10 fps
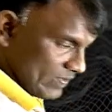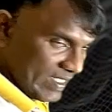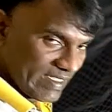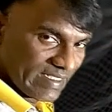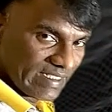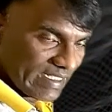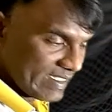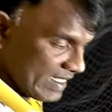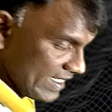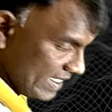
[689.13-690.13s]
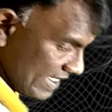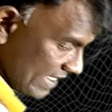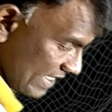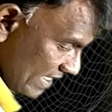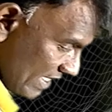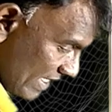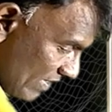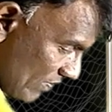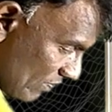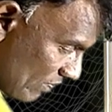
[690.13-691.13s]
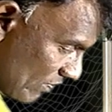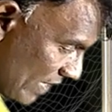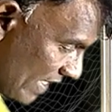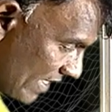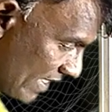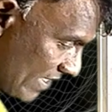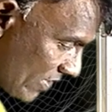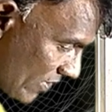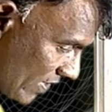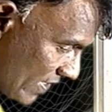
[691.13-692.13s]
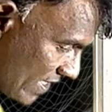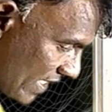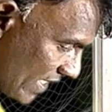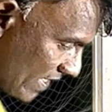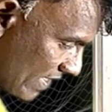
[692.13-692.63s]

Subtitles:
what is integral sin t dt? Minus cos t.